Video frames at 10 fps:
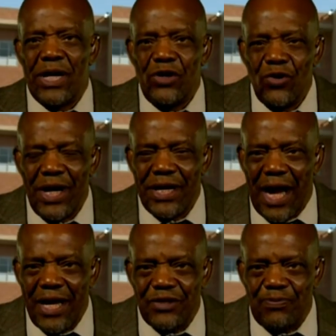When you
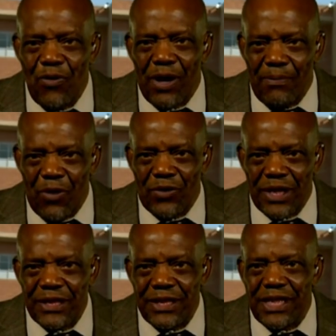and I spoke
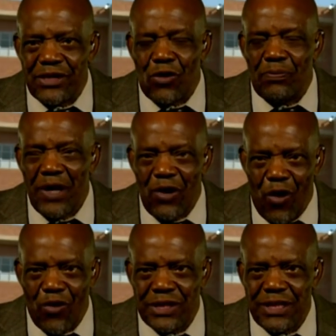about this, it had not
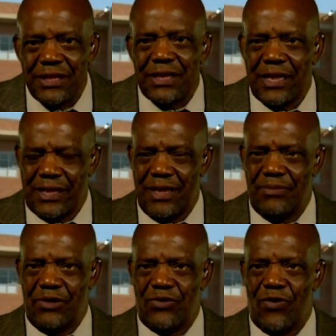been long since I
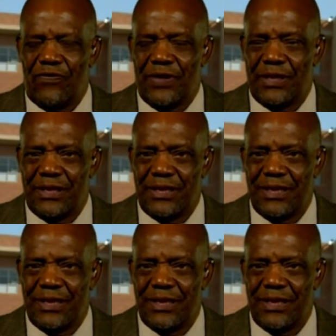came into office.